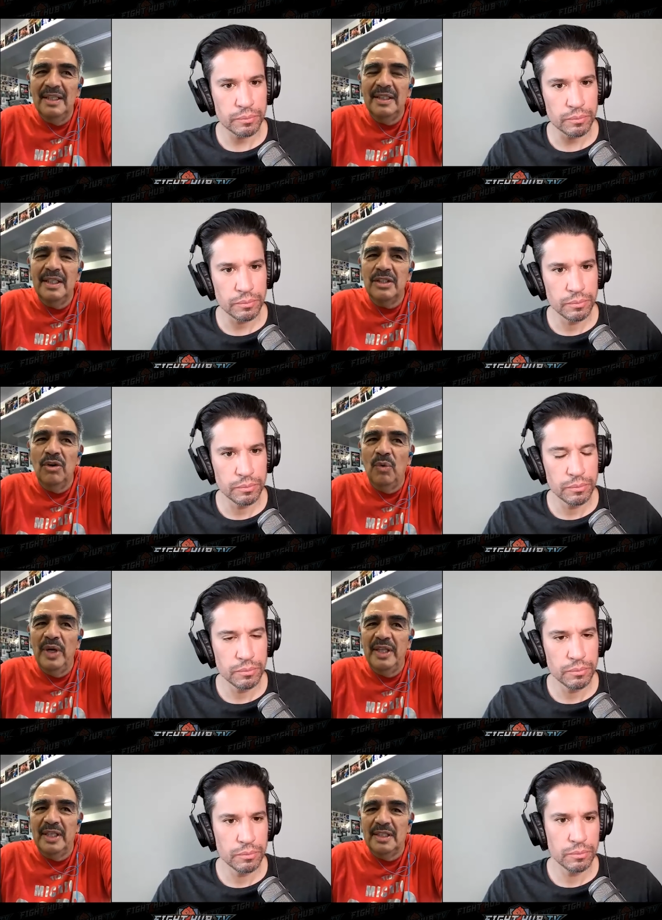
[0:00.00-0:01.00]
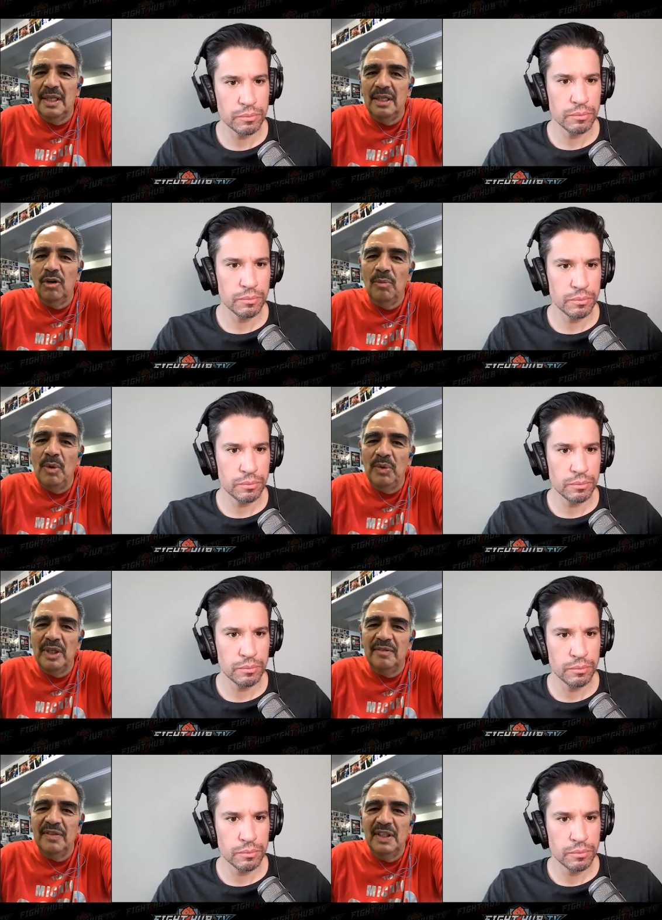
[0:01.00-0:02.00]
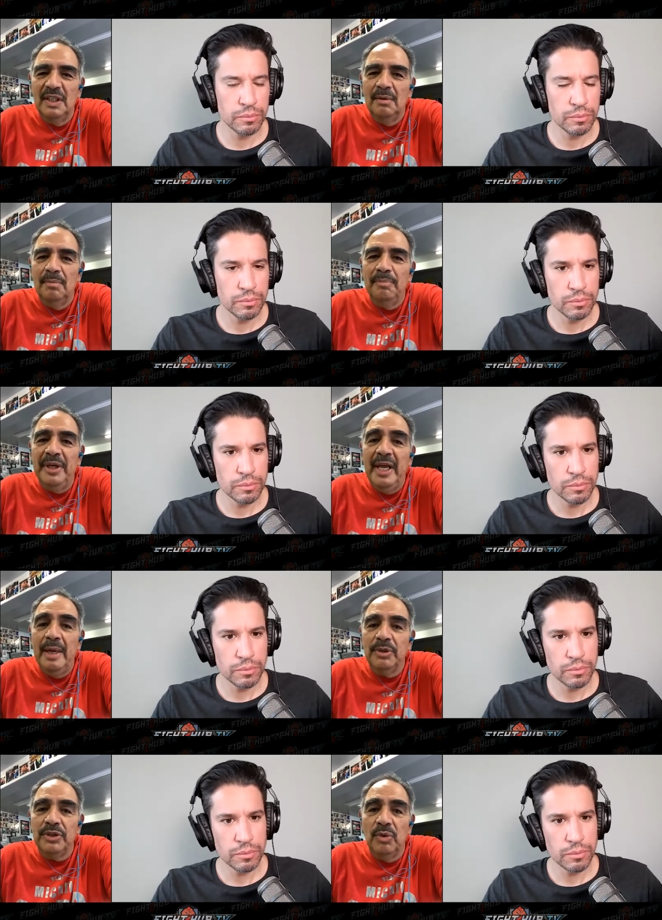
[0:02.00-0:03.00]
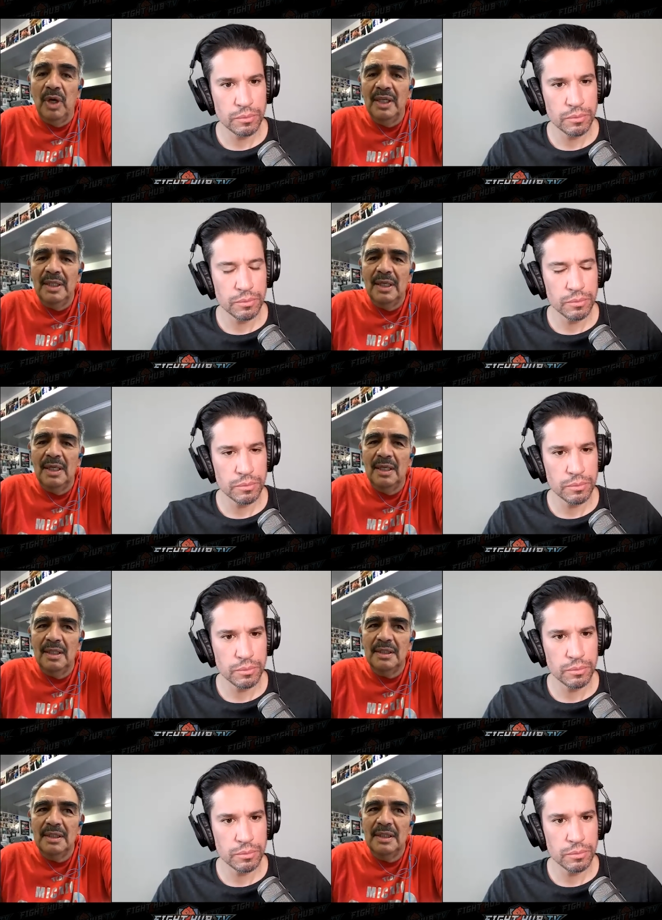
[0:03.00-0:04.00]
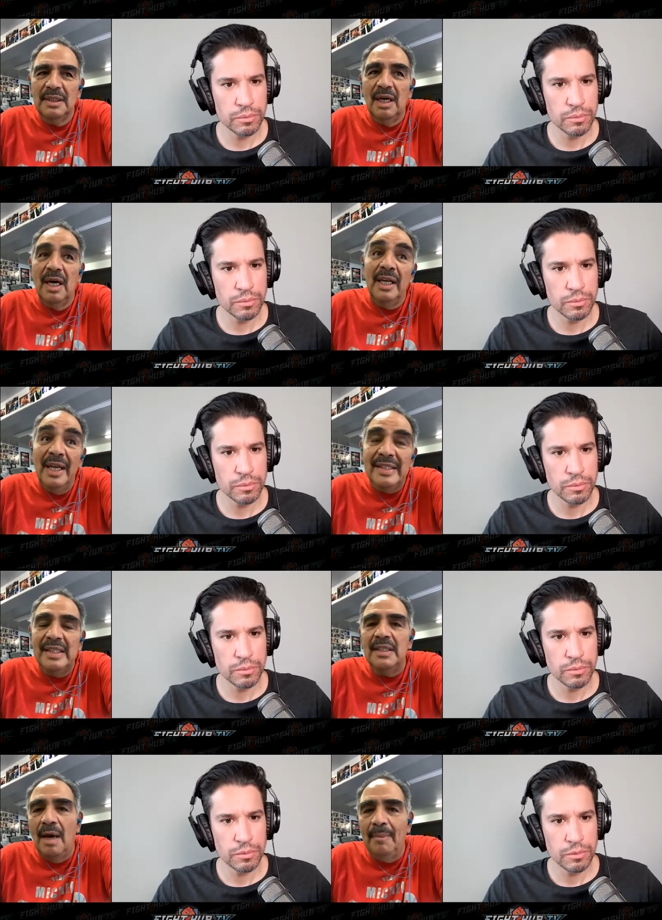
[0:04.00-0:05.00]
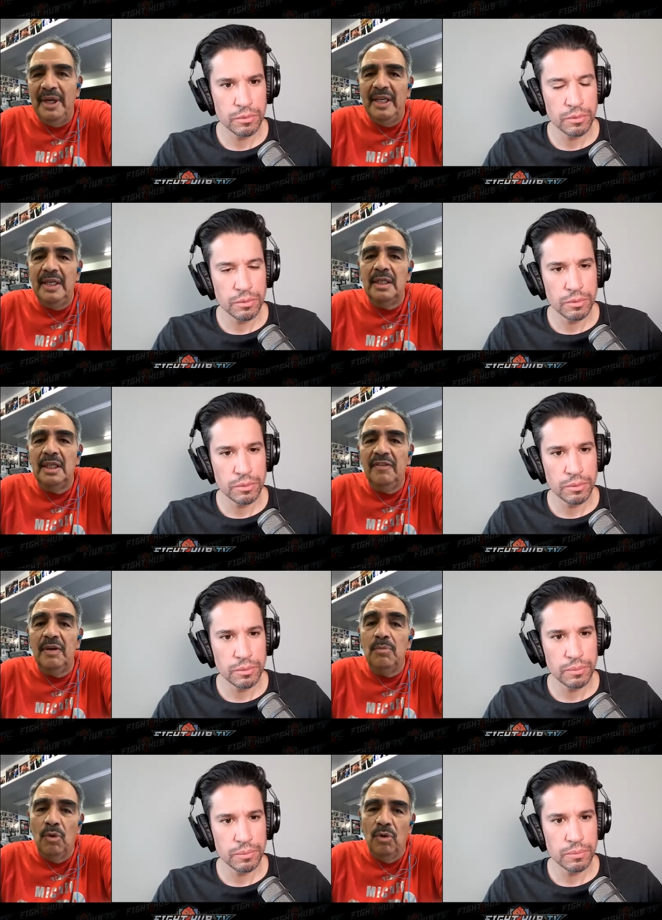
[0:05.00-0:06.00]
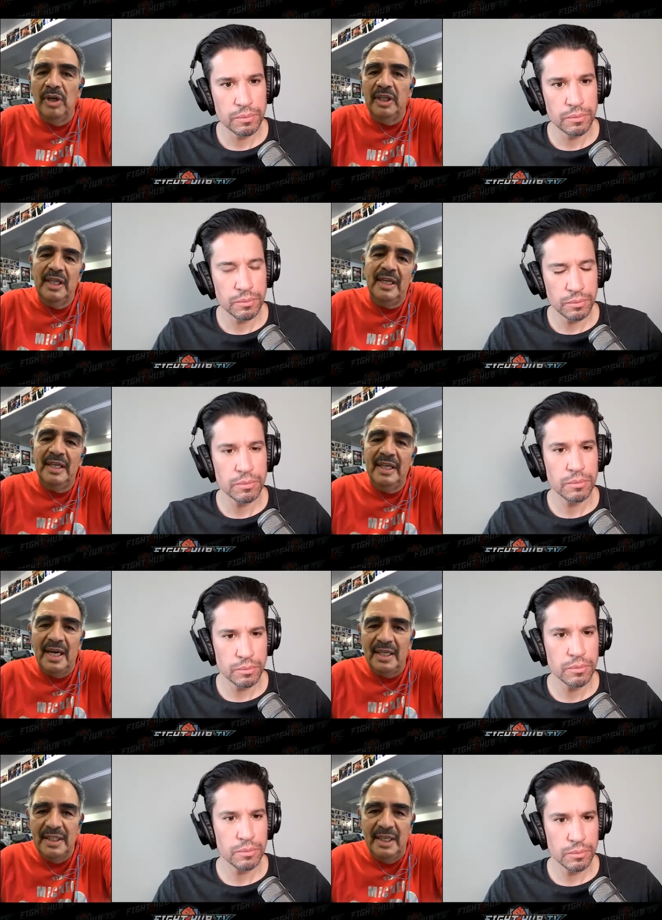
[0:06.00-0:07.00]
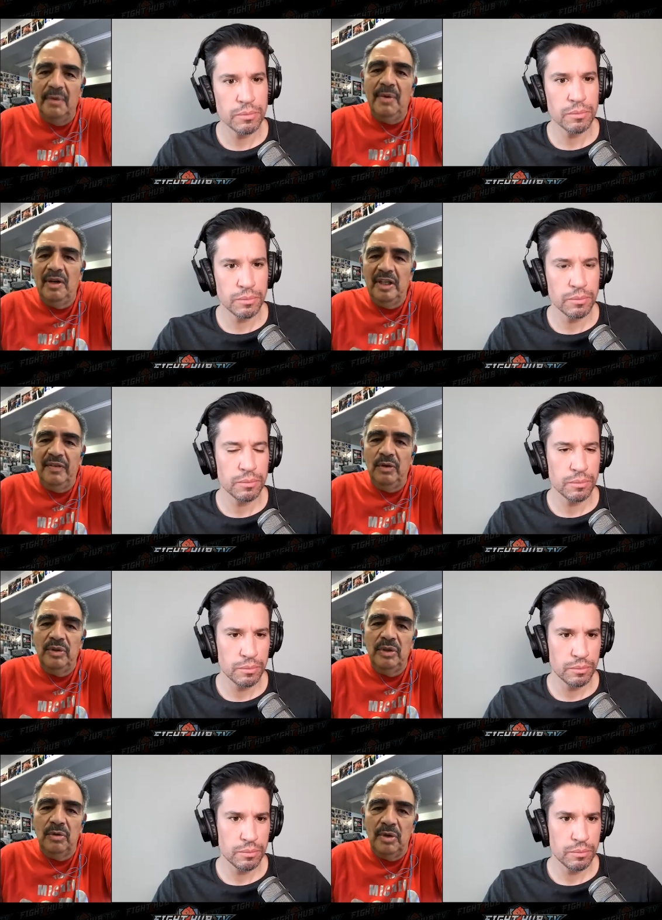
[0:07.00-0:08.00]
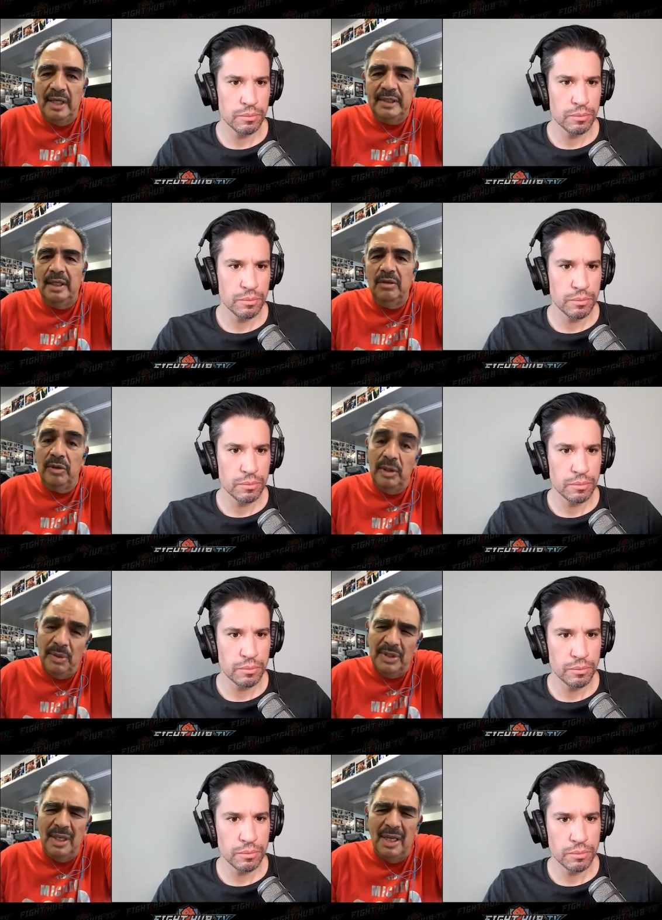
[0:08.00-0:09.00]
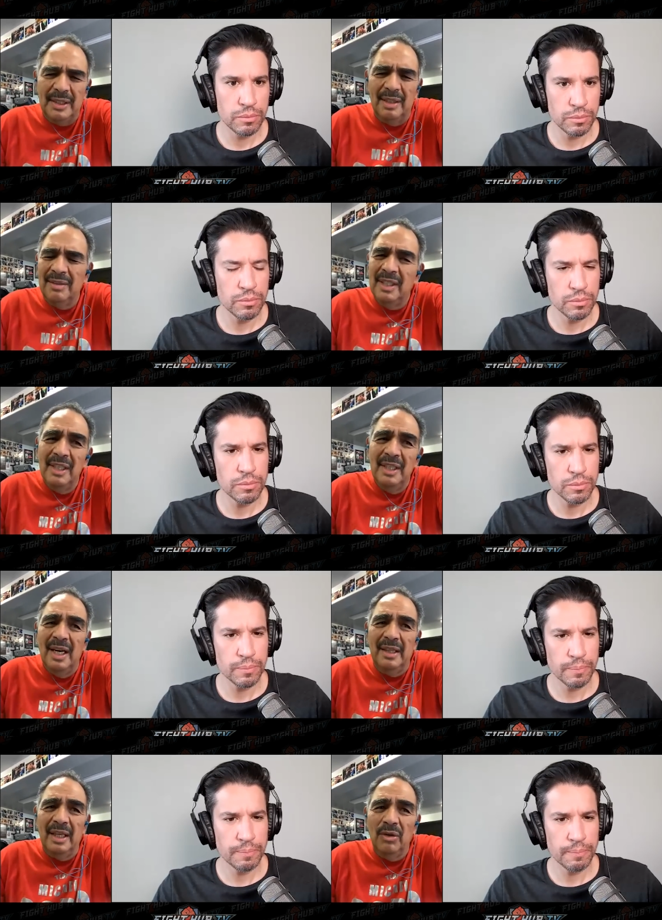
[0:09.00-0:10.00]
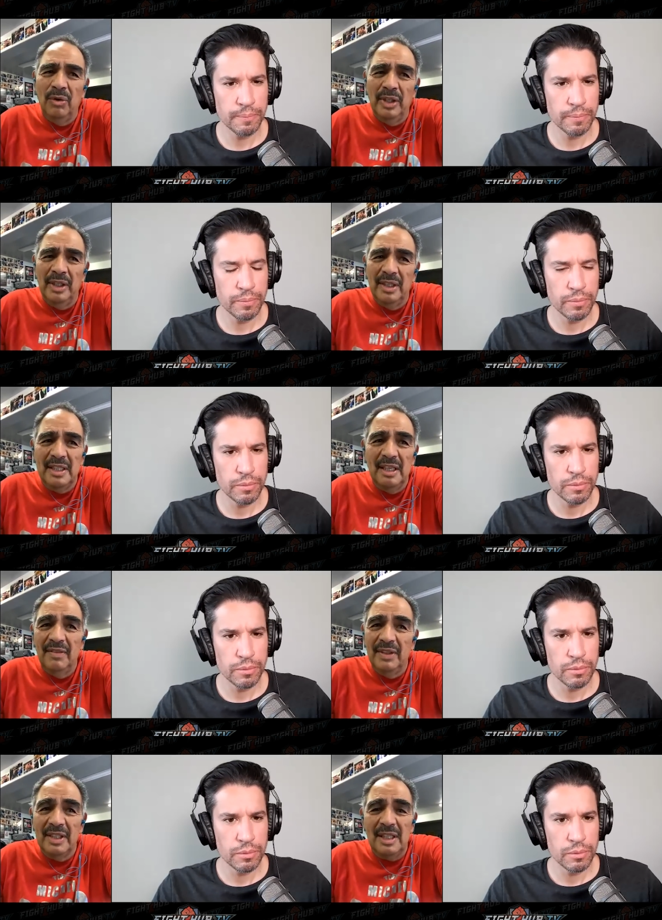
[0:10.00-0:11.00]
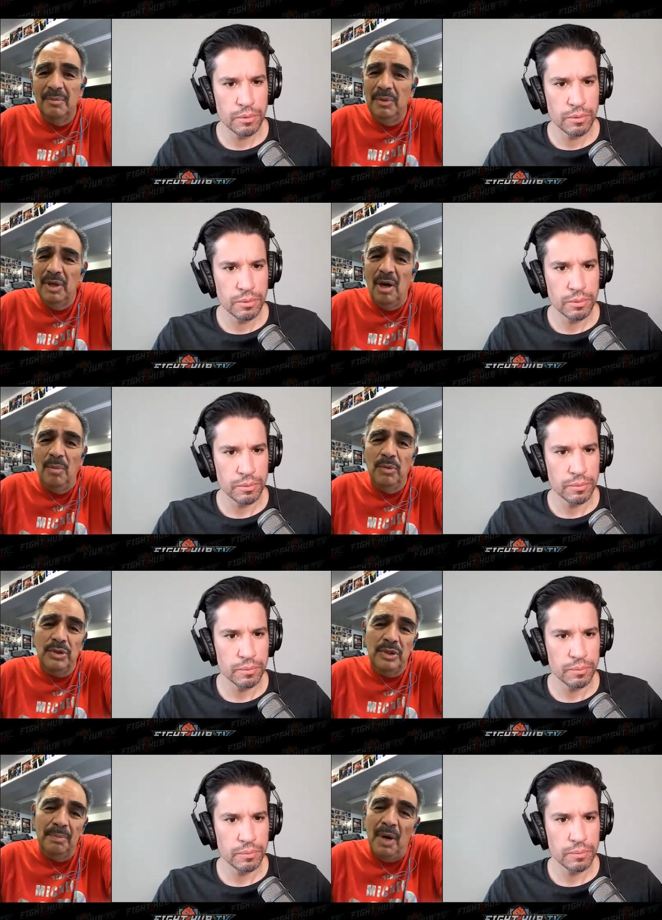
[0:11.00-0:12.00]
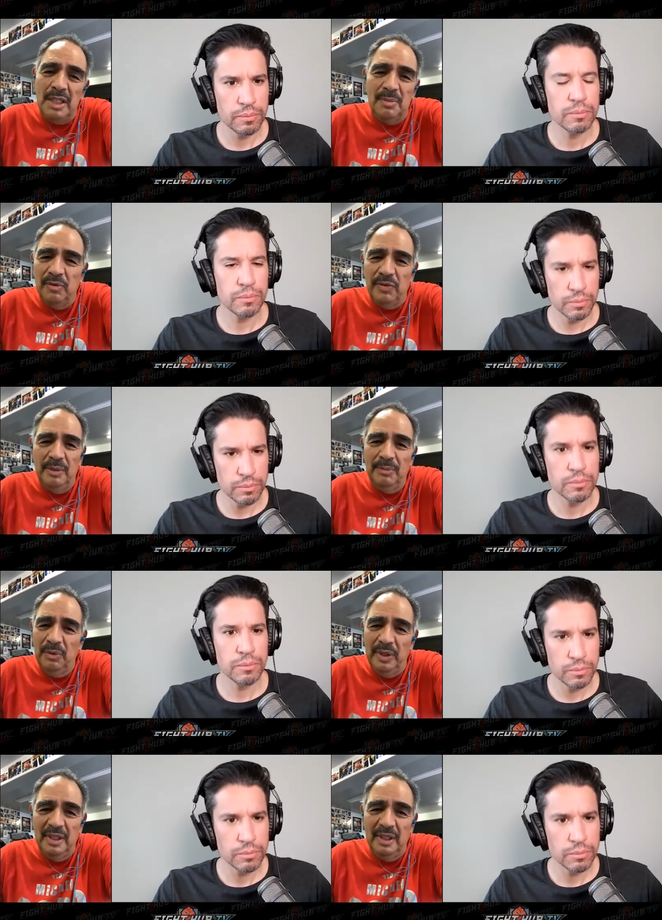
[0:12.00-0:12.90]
Speaker 1: there's no way that uh, Loma would have been able to uh, unless he dominated even more and he got a 10-8 round even or no knockdown or there was a knockdown, I thought going into the seventh it's going to be almost impossible for him to win.